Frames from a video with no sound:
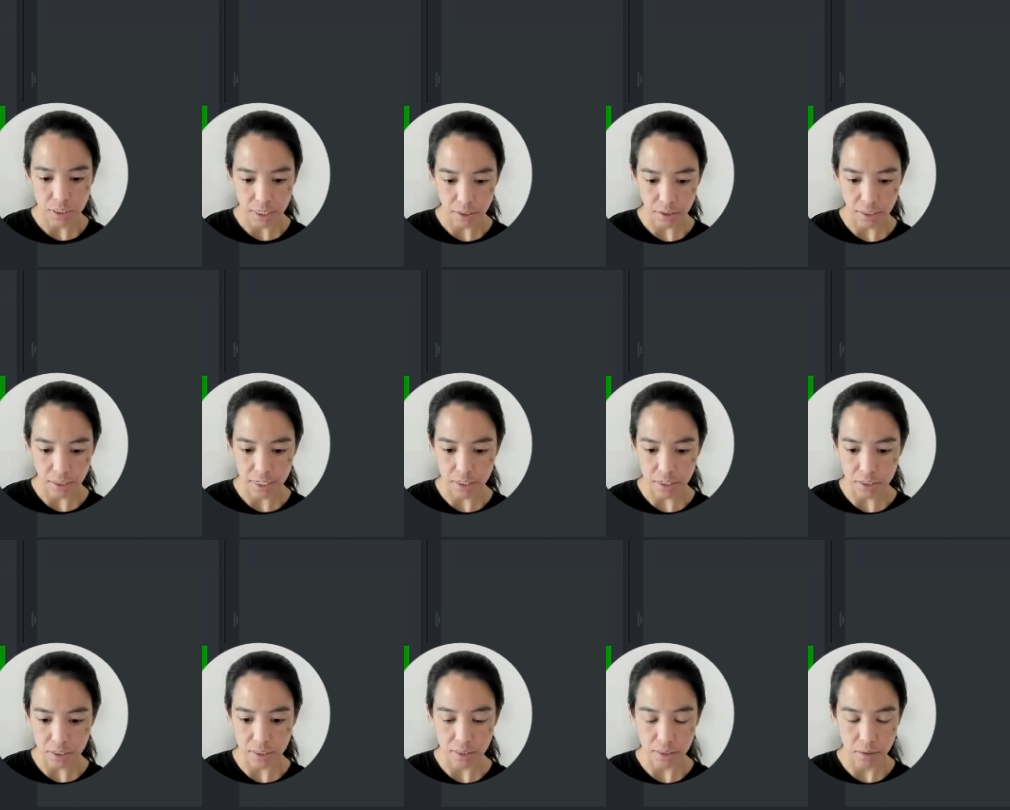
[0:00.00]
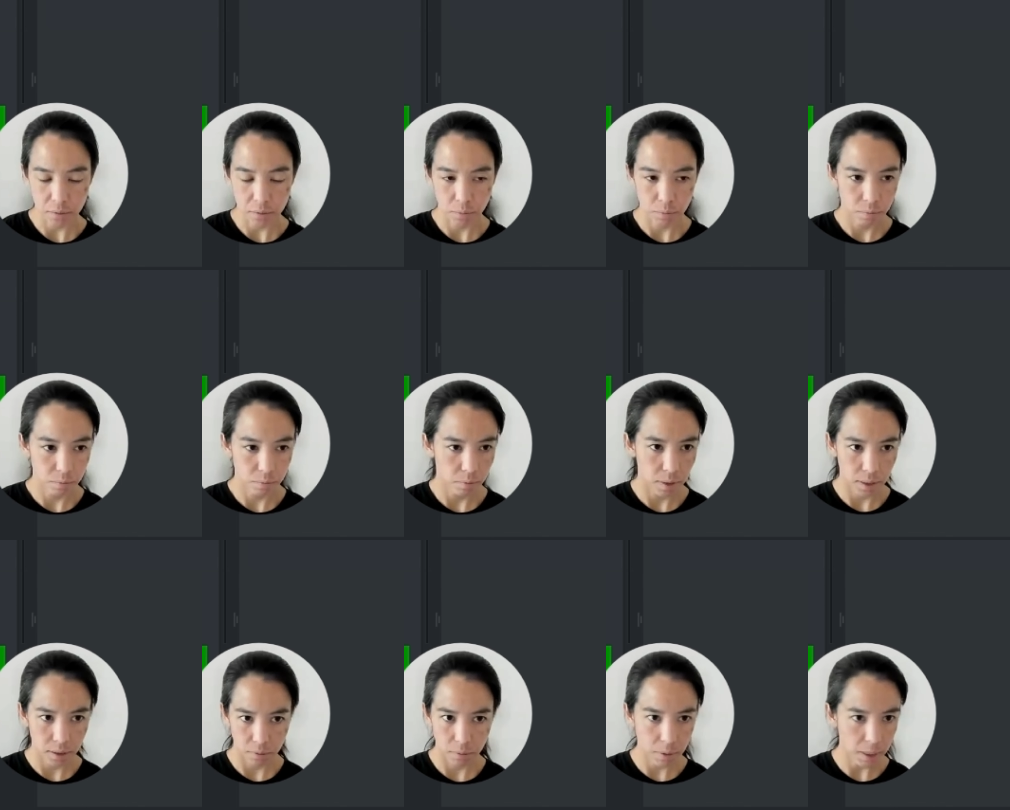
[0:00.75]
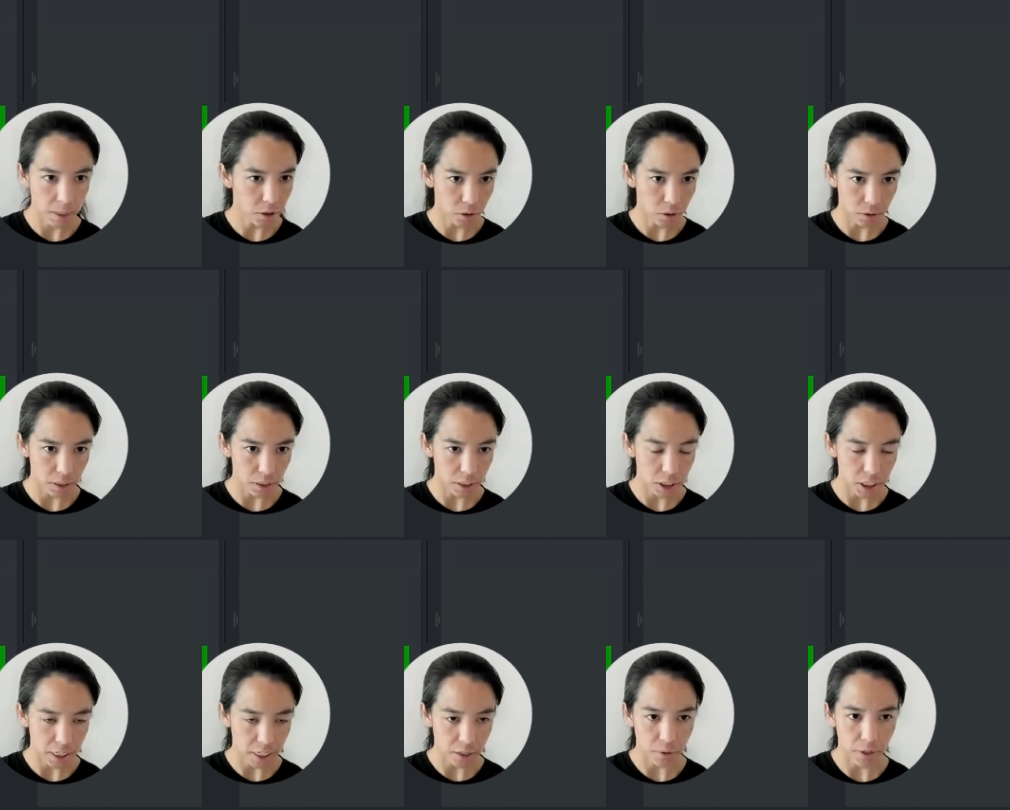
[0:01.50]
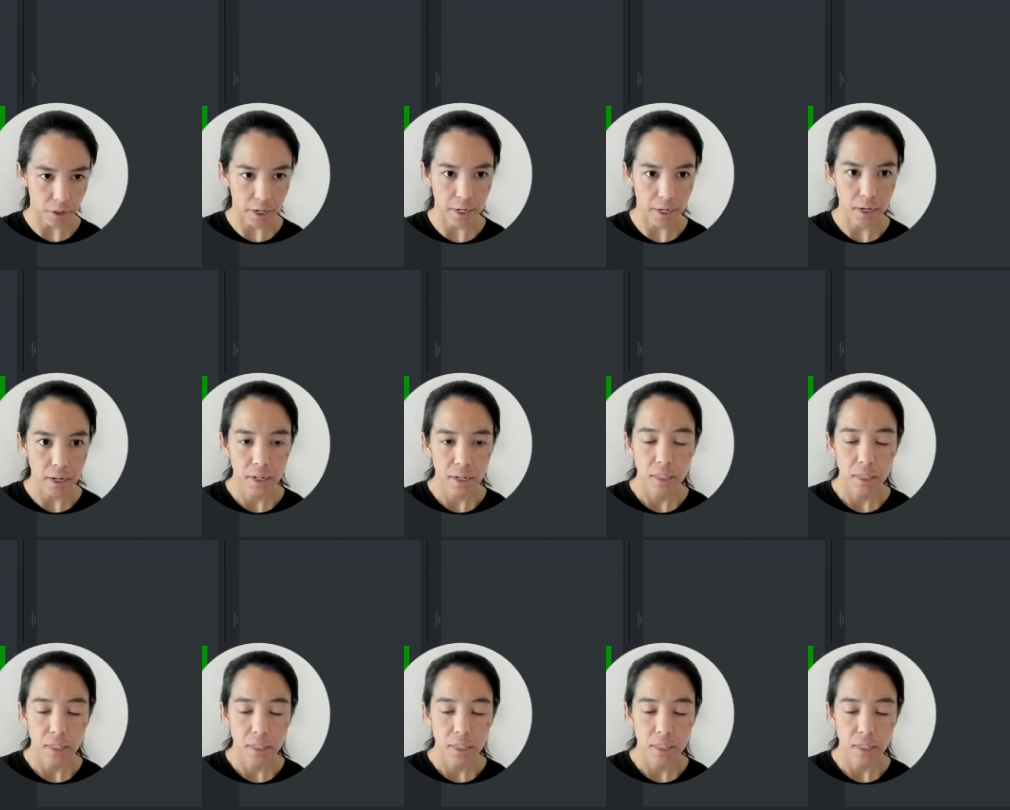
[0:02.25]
Airlines in early January.